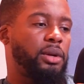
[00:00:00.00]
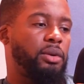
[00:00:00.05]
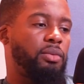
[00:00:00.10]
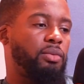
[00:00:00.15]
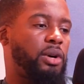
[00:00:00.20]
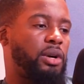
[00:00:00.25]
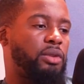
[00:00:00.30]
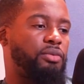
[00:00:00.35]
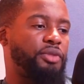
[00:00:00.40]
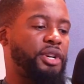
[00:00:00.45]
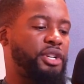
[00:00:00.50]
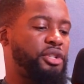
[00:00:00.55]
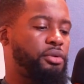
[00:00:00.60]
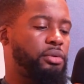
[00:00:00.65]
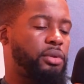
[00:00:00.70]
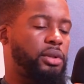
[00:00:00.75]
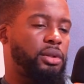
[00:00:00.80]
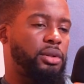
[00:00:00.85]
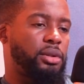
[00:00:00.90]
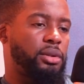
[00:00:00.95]
one
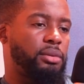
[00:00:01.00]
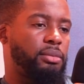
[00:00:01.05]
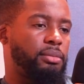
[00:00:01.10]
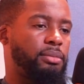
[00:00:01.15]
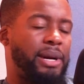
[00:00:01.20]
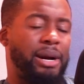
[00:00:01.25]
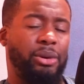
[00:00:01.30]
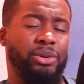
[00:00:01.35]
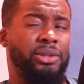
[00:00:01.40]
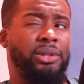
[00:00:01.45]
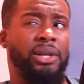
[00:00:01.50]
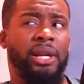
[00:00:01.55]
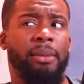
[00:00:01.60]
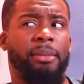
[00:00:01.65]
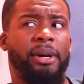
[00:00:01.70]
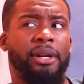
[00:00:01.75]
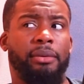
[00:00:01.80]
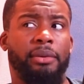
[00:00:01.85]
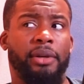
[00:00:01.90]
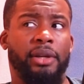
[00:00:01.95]
restaurant. I wasn't there, by
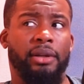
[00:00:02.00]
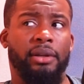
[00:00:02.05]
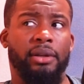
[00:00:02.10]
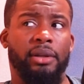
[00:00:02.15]
the way."